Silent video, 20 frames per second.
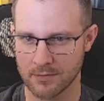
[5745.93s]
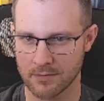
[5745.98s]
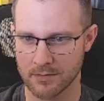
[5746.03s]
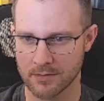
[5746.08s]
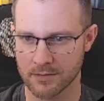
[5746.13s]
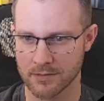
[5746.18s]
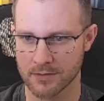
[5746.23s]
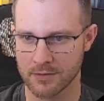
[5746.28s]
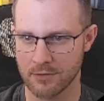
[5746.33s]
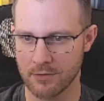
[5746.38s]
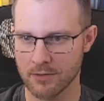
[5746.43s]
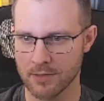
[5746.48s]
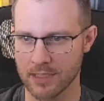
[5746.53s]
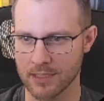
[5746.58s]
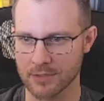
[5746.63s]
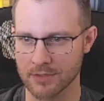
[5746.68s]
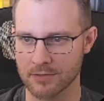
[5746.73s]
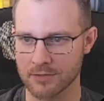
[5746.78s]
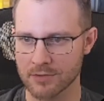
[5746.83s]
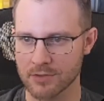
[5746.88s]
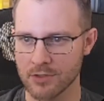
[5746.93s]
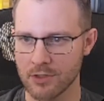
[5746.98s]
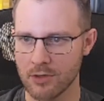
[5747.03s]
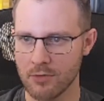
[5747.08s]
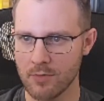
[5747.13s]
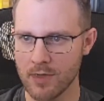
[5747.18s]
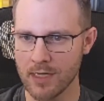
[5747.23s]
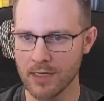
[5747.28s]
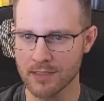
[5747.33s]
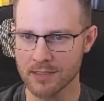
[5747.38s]
So, okay, so there's no
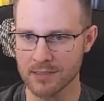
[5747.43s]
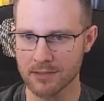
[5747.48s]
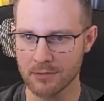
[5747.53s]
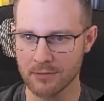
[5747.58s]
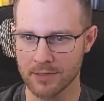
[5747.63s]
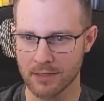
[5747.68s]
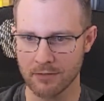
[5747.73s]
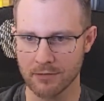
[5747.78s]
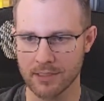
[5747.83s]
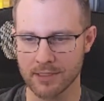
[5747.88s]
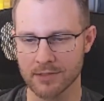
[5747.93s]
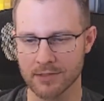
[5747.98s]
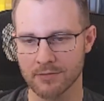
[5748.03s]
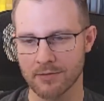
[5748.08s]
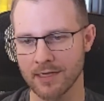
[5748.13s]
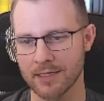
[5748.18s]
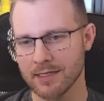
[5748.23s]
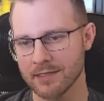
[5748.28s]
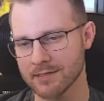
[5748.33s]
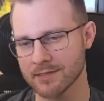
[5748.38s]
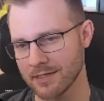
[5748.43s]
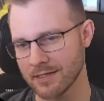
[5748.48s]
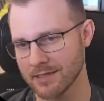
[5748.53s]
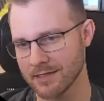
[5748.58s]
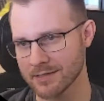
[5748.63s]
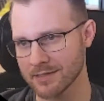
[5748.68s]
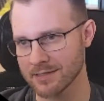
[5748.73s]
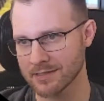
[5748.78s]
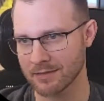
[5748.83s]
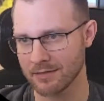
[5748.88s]
way to slow down. Okay, so I guess
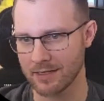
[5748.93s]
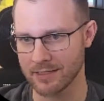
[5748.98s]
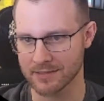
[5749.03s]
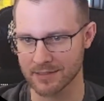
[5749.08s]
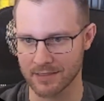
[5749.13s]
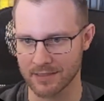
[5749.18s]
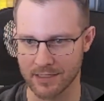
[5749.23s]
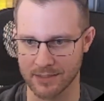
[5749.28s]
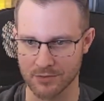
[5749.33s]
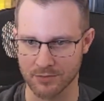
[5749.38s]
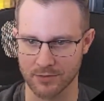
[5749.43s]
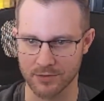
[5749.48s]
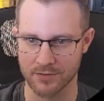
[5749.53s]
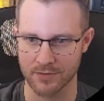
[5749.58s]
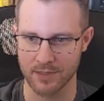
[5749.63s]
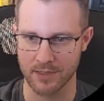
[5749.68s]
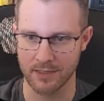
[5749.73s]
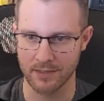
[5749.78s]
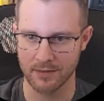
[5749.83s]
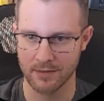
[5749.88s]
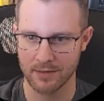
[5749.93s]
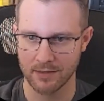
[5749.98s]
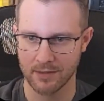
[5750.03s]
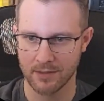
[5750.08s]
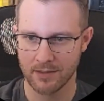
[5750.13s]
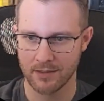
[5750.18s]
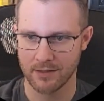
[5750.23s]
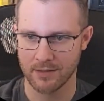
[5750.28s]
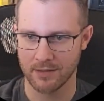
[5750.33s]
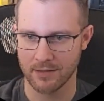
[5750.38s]
that's classic Asteroids, right?
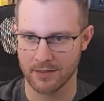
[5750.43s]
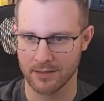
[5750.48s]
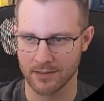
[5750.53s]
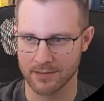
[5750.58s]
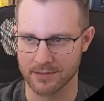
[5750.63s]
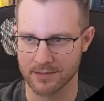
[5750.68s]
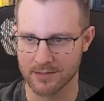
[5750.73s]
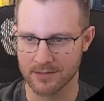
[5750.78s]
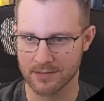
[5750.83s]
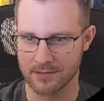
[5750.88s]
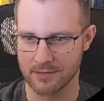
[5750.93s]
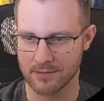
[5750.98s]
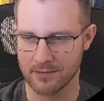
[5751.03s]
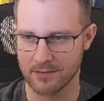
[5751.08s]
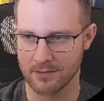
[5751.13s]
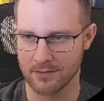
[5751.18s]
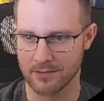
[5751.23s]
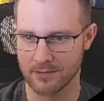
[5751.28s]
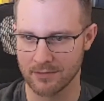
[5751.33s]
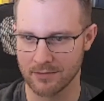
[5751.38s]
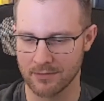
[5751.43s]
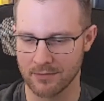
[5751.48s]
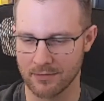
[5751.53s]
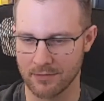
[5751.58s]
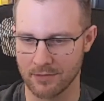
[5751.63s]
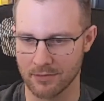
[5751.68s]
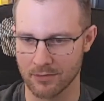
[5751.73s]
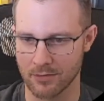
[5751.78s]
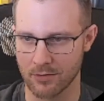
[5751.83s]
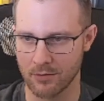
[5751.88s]
It's
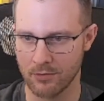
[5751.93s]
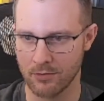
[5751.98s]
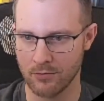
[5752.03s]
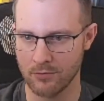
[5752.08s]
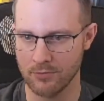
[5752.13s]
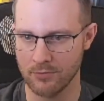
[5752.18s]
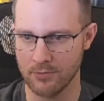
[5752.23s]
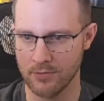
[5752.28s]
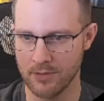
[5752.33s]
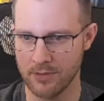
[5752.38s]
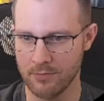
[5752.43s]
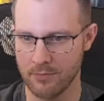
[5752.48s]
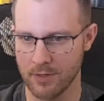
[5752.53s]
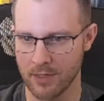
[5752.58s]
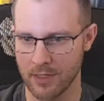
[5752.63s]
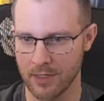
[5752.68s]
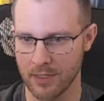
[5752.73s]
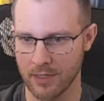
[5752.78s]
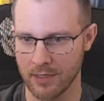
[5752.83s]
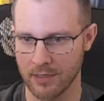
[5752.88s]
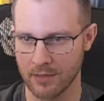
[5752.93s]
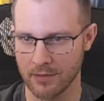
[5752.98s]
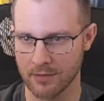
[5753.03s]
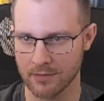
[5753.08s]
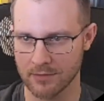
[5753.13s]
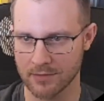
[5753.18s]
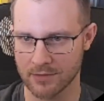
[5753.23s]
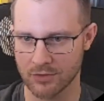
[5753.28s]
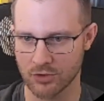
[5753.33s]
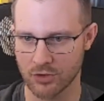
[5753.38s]
your only way
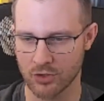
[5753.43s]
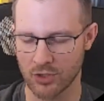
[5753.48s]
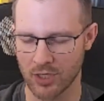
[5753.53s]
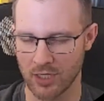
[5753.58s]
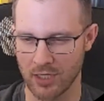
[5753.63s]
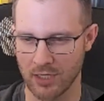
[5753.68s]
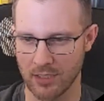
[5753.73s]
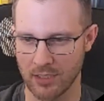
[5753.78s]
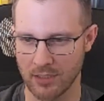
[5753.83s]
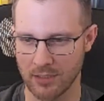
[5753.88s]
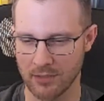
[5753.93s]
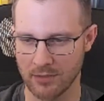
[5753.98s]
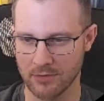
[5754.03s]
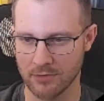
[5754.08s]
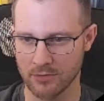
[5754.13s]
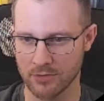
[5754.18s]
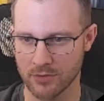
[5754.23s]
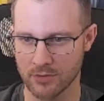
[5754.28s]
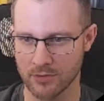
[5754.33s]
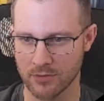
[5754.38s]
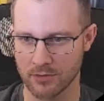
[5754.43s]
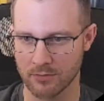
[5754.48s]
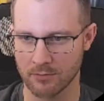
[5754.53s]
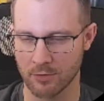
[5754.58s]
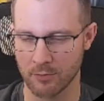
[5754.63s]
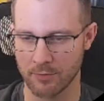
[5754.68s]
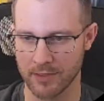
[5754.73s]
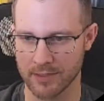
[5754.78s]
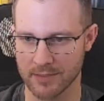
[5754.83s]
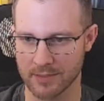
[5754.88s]
to change your
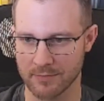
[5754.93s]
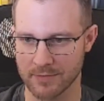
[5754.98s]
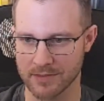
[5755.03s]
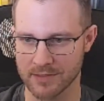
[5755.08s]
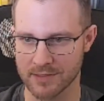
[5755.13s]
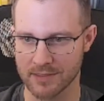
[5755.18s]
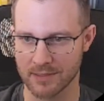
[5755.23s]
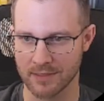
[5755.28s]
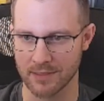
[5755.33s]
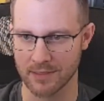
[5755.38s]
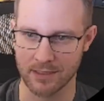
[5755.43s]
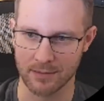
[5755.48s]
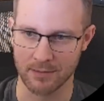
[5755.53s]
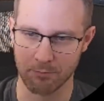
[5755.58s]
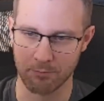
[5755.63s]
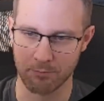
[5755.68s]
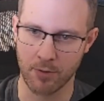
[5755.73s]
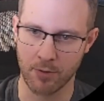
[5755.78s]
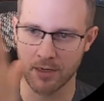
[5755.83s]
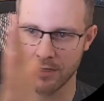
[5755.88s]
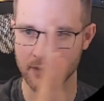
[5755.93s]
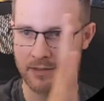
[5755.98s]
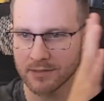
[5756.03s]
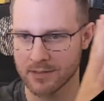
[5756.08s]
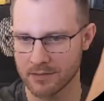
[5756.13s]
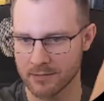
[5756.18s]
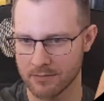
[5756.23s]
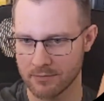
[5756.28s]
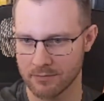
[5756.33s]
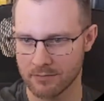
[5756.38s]
momentum is to impart
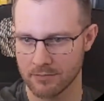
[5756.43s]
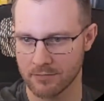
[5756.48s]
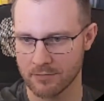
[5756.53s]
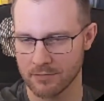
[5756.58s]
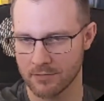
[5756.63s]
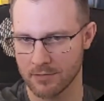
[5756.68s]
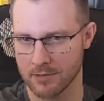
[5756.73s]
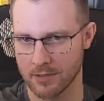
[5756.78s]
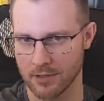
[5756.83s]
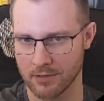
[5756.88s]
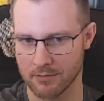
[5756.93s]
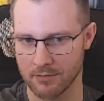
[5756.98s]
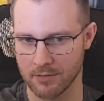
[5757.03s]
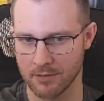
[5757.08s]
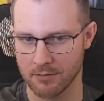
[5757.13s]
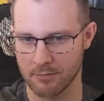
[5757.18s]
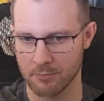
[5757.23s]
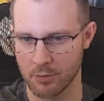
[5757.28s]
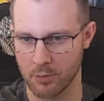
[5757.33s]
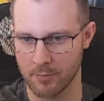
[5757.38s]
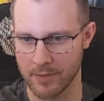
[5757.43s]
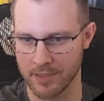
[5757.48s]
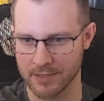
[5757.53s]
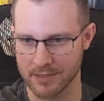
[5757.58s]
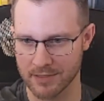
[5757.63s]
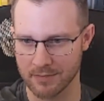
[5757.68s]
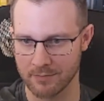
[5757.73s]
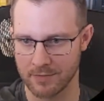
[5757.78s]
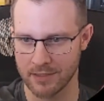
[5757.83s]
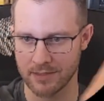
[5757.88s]

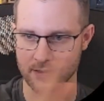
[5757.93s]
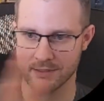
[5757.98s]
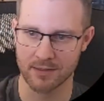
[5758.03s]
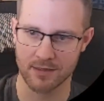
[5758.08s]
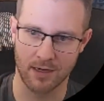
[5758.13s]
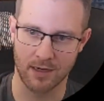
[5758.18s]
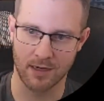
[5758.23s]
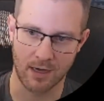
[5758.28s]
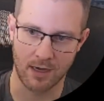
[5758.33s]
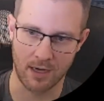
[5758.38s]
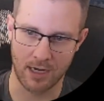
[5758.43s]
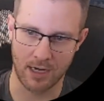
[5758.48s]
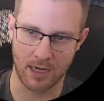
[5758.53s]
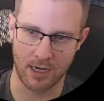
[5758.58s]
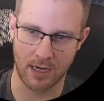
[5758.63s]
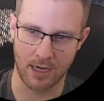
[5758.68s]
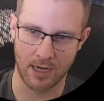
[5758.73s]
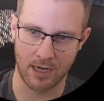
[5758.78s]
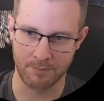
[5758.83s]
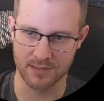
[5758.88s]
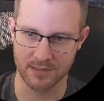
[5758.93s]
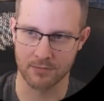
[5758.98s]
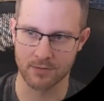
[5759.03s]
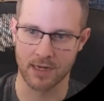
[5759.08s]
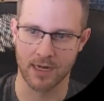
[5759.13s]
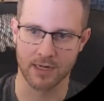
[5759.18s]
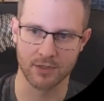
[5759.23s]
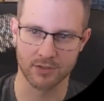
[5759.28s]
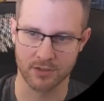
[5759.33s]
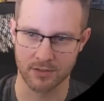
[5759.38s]
momentum into the opposite
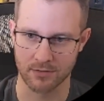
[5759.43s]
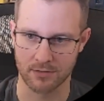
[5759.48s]
direction.